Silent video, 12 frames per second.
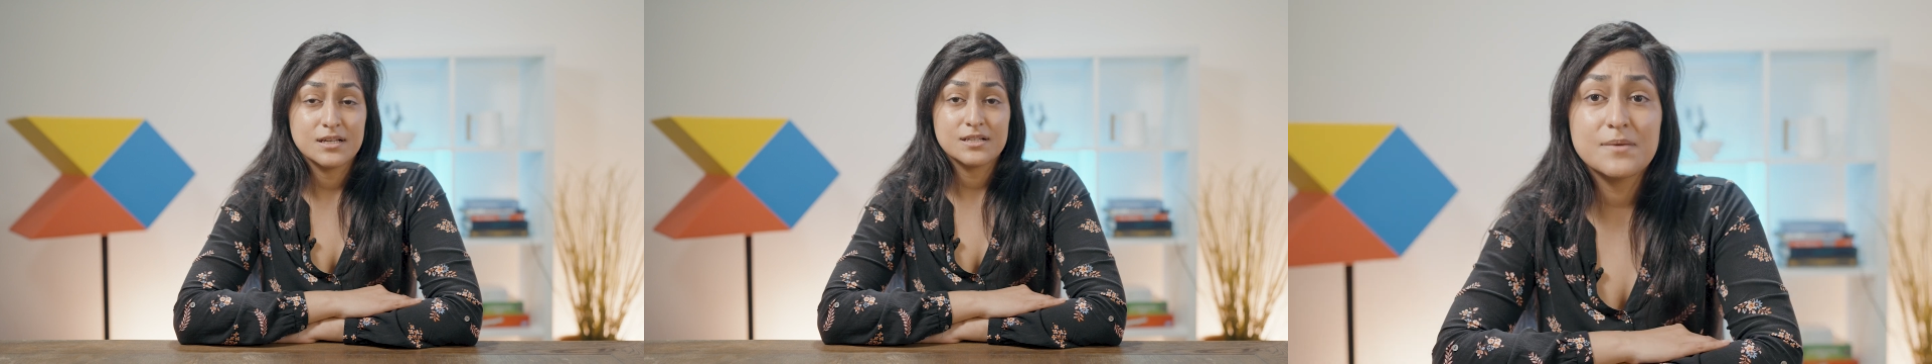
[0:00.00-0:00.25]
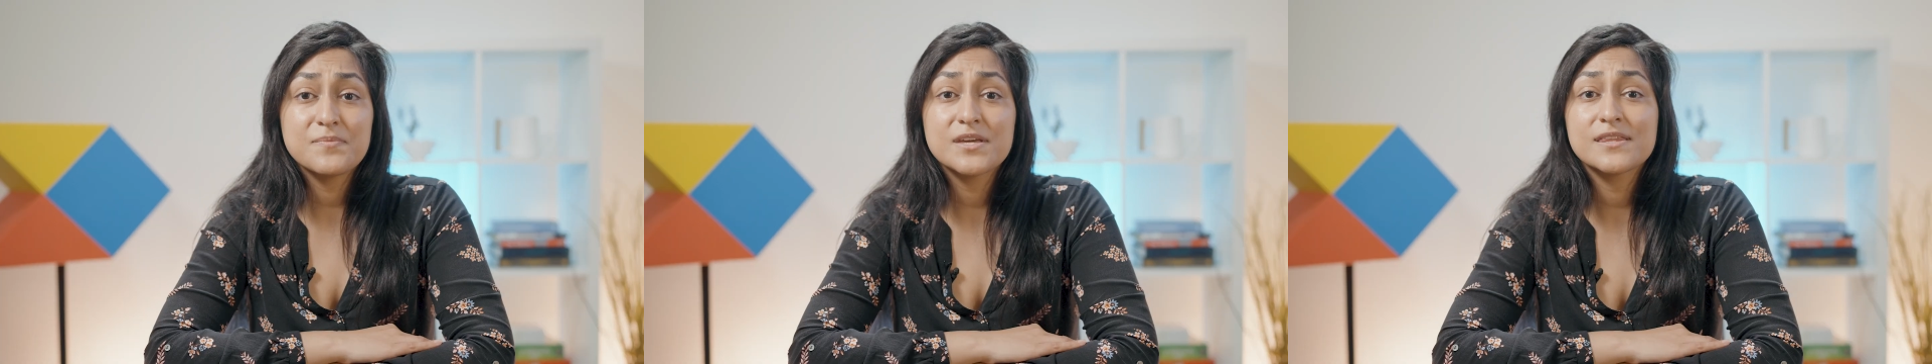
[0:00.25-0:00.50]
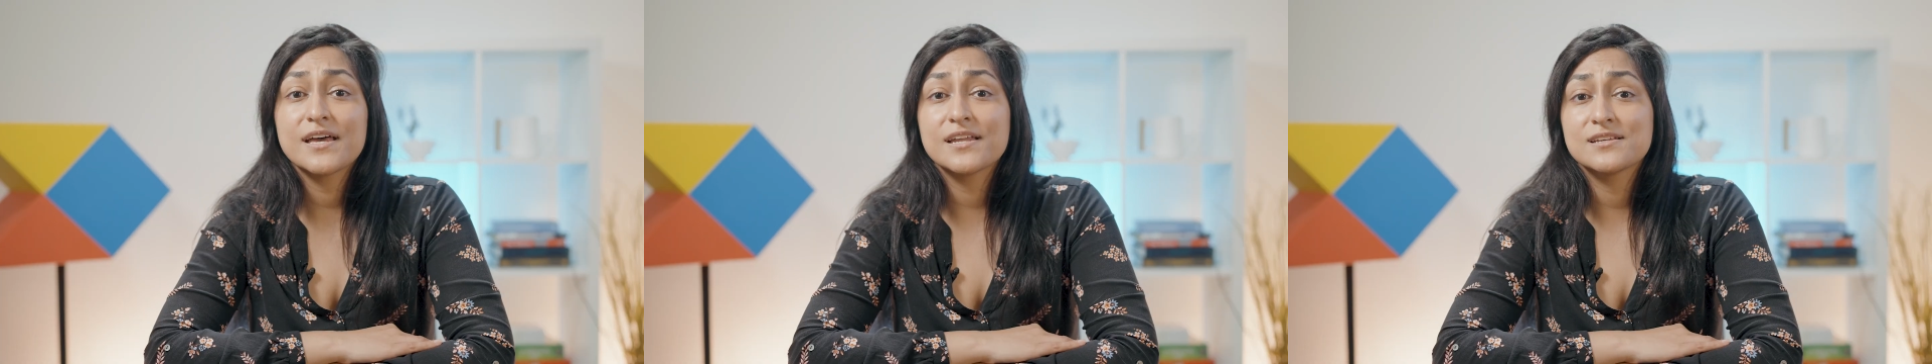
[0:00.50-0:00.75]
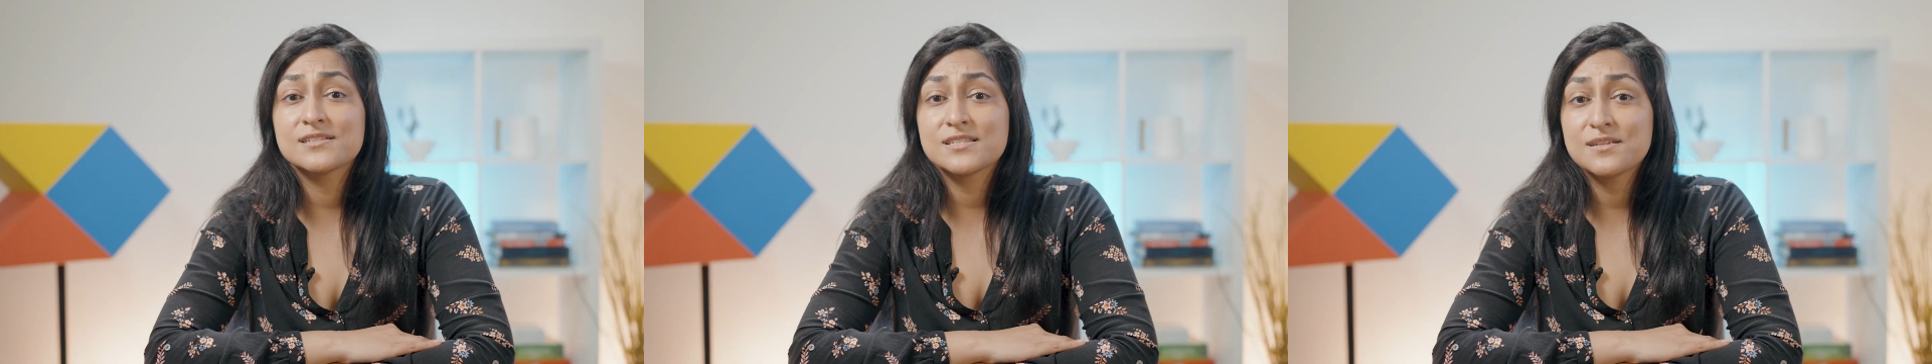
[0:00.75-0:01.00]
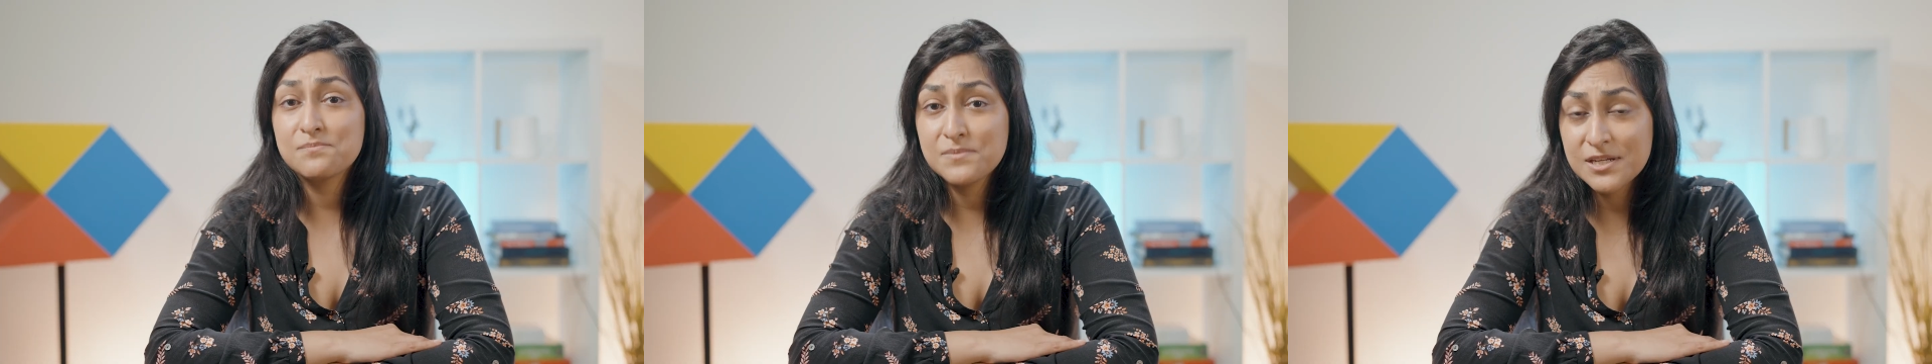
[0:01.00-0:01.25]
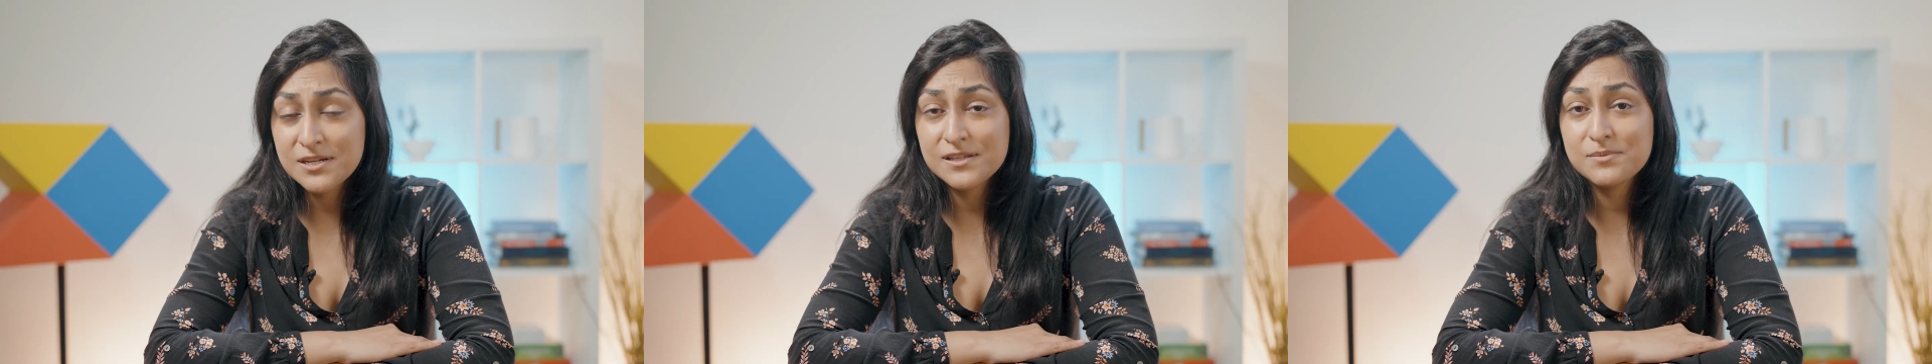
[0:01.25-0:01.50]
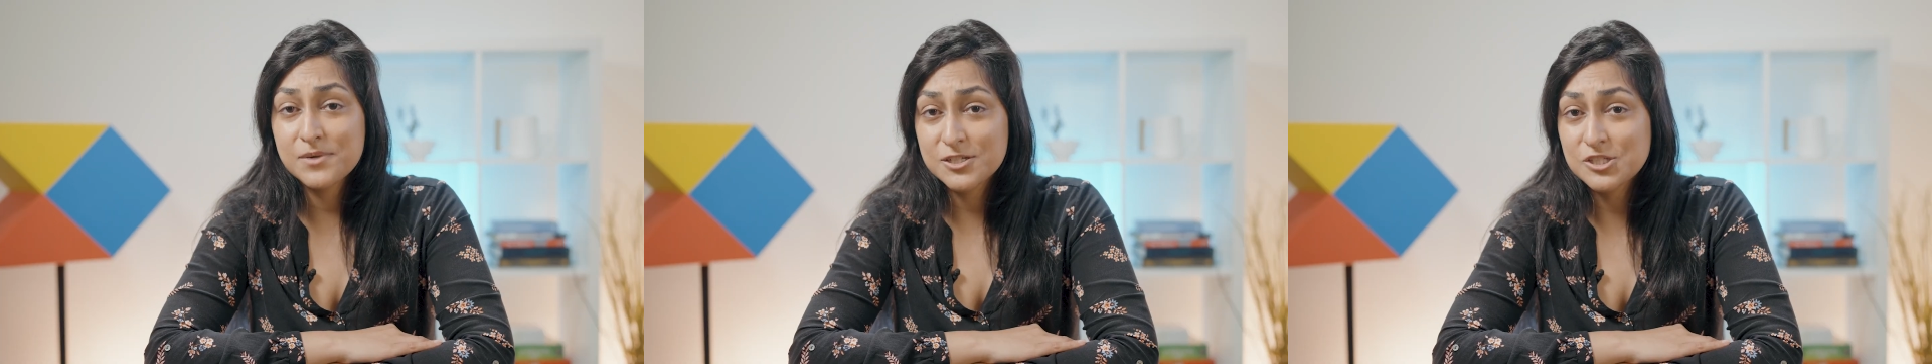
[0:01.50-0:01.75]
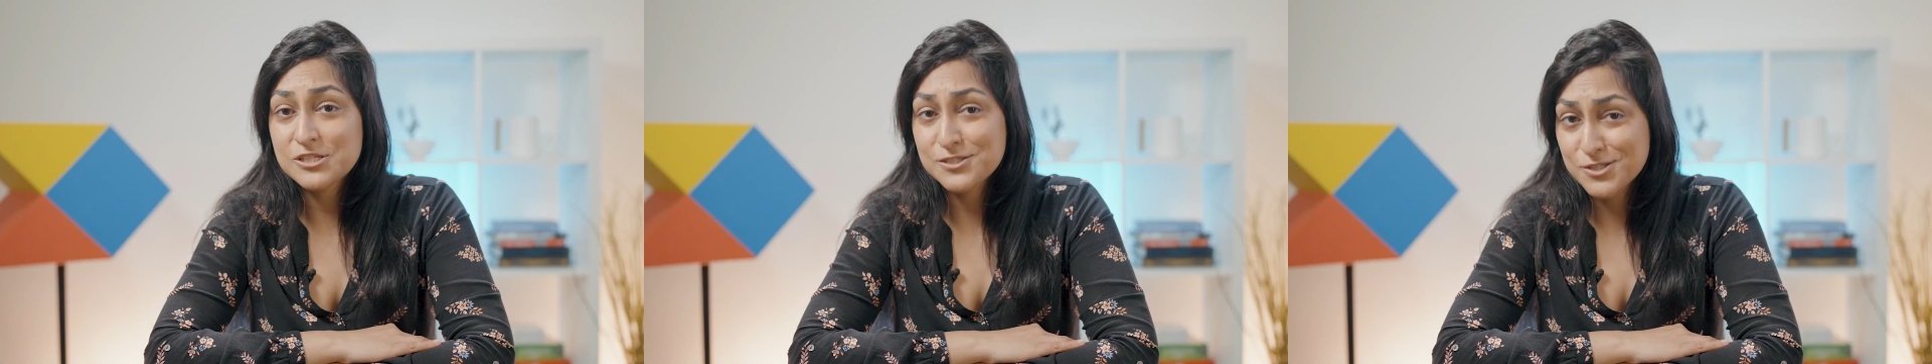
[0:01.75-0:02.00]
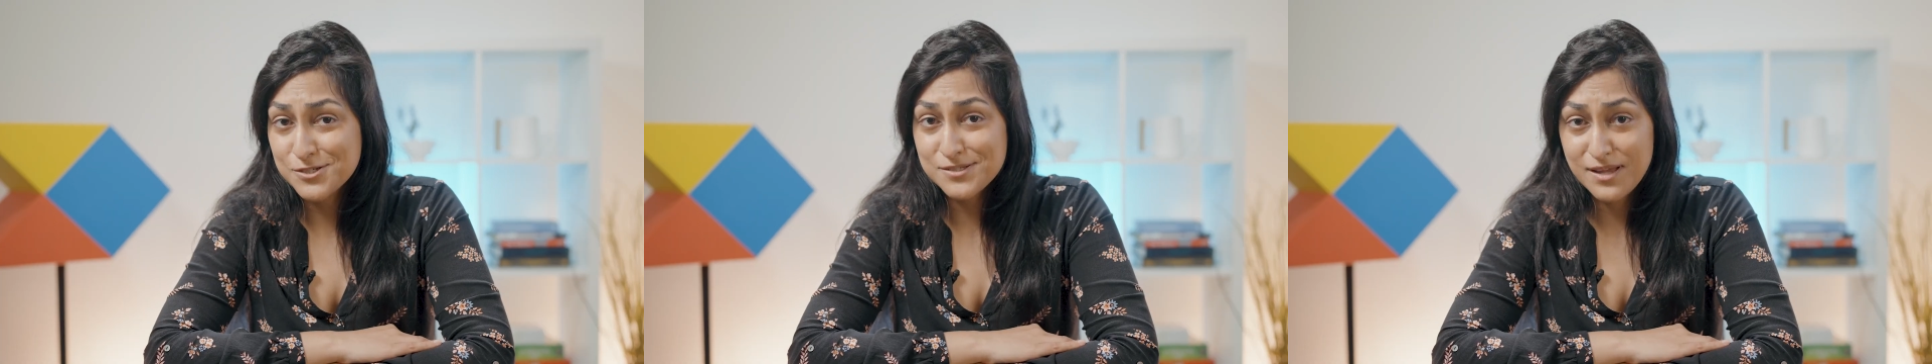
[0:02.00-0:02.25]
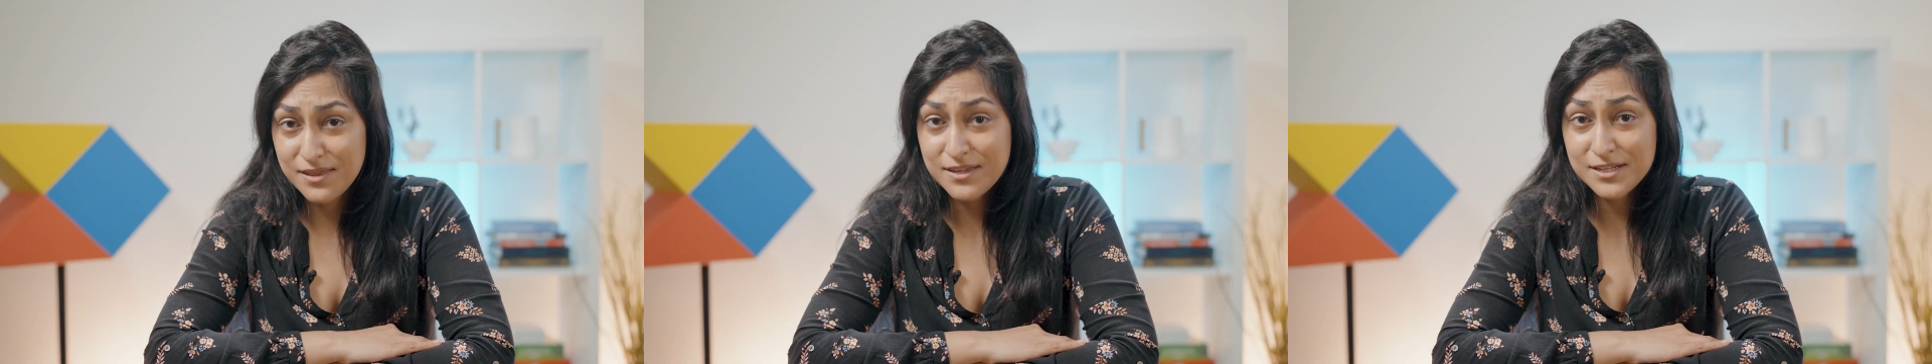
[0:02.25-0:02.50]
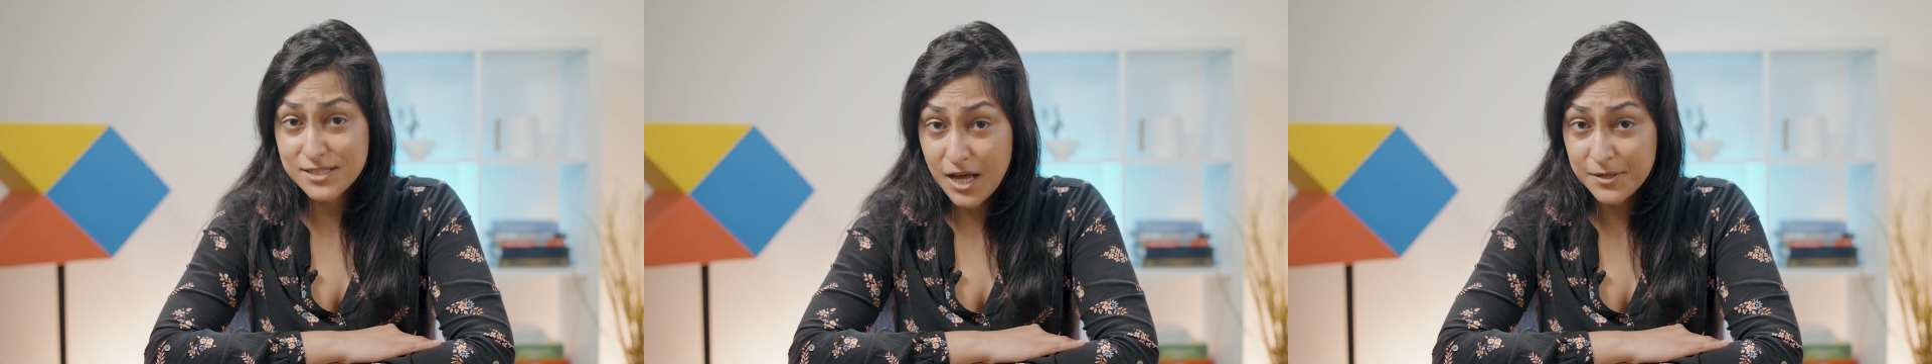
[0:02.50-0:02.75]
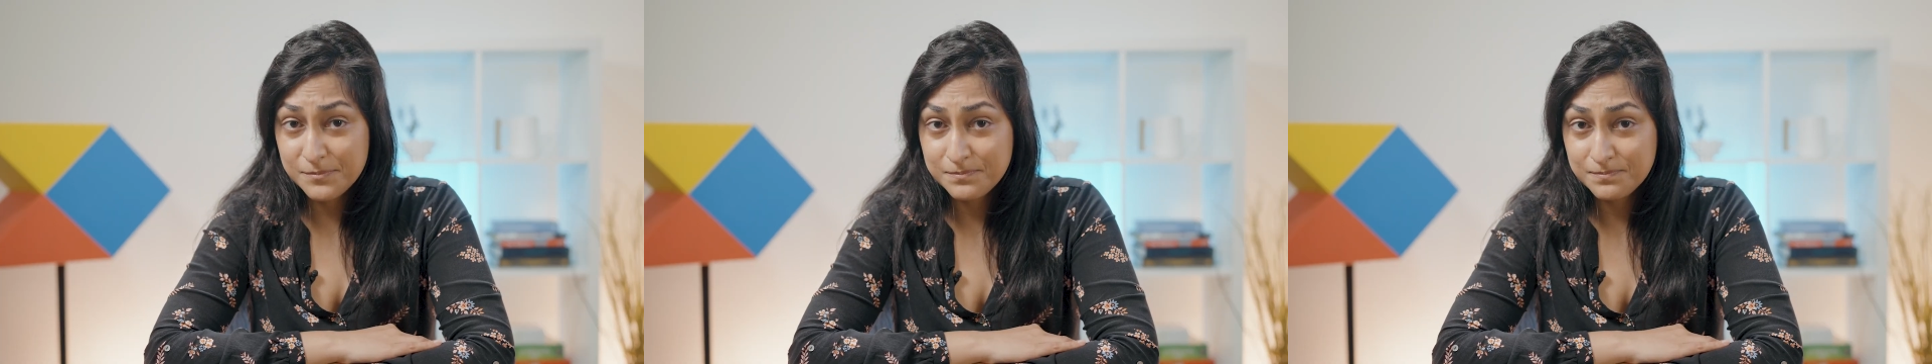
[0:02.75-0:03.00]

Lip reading: something that is admittedly much easier said than done.